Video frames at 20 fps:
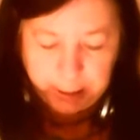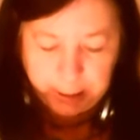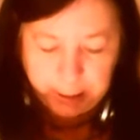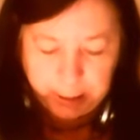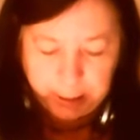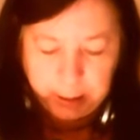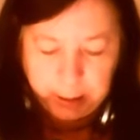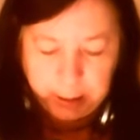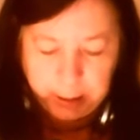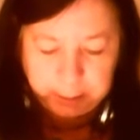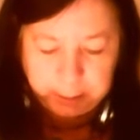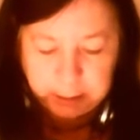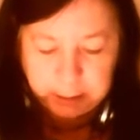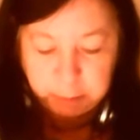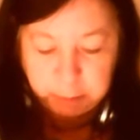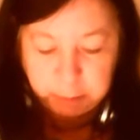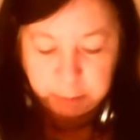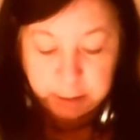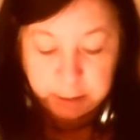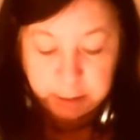but this
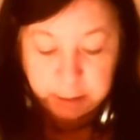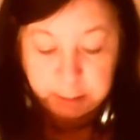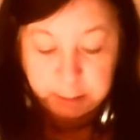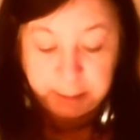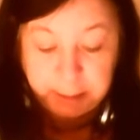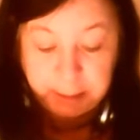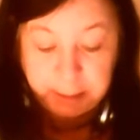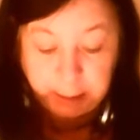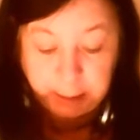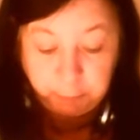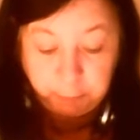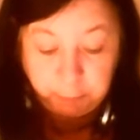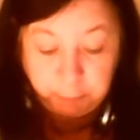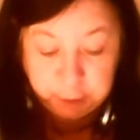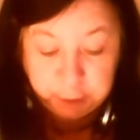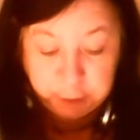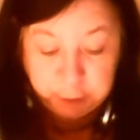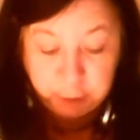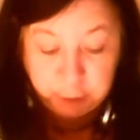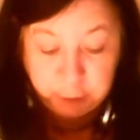was the beginning for
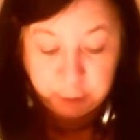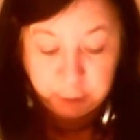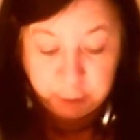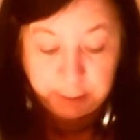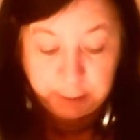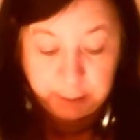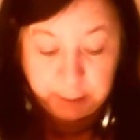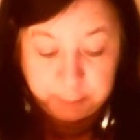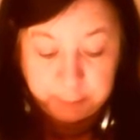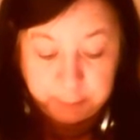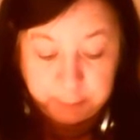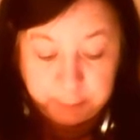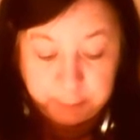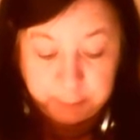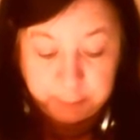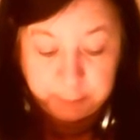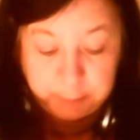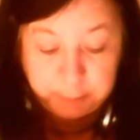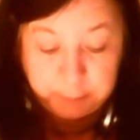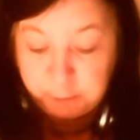Julia to keep a
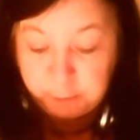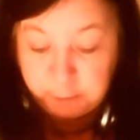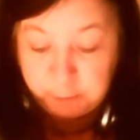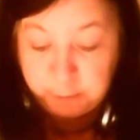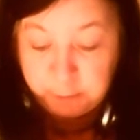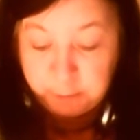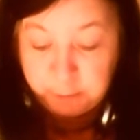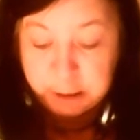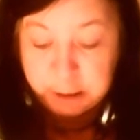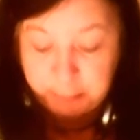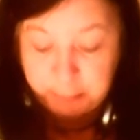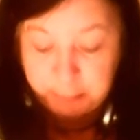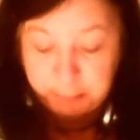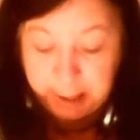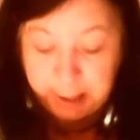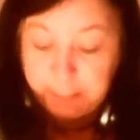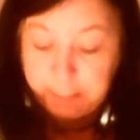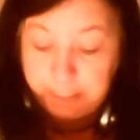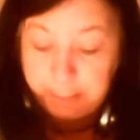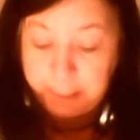list of which men
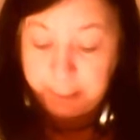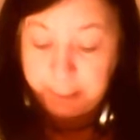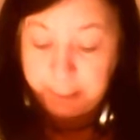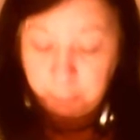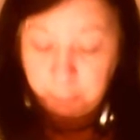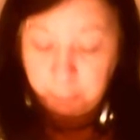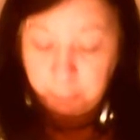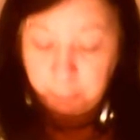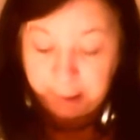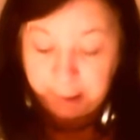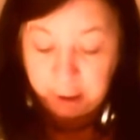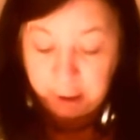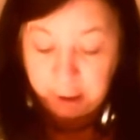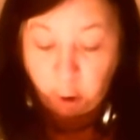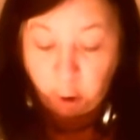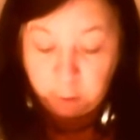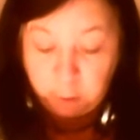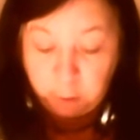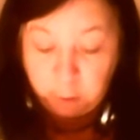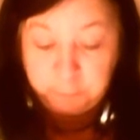and when
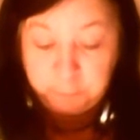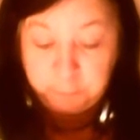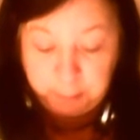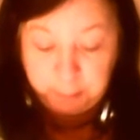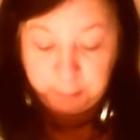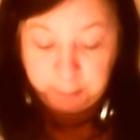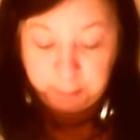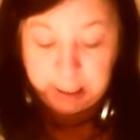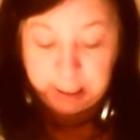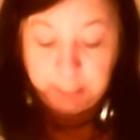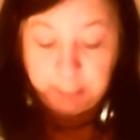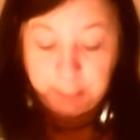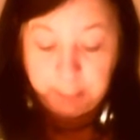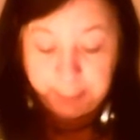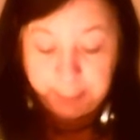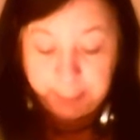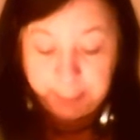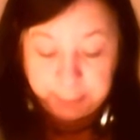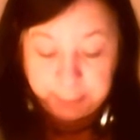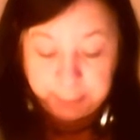called for me,
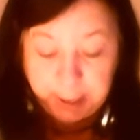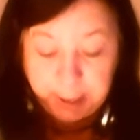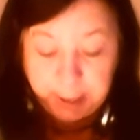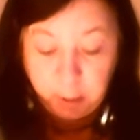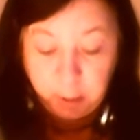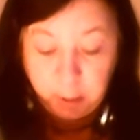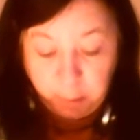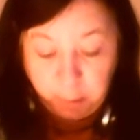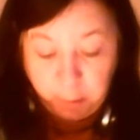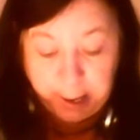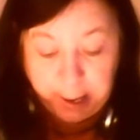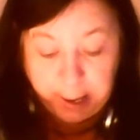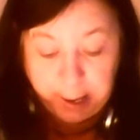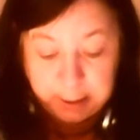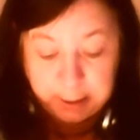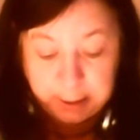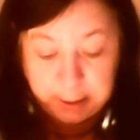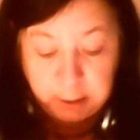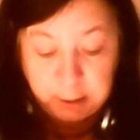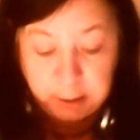and there were added
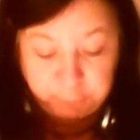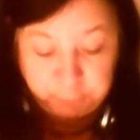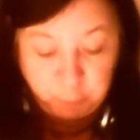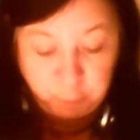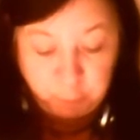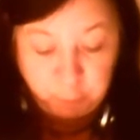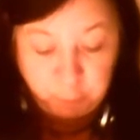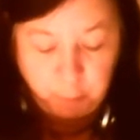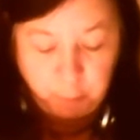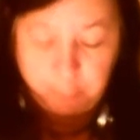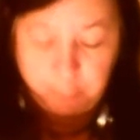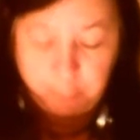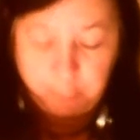a few more.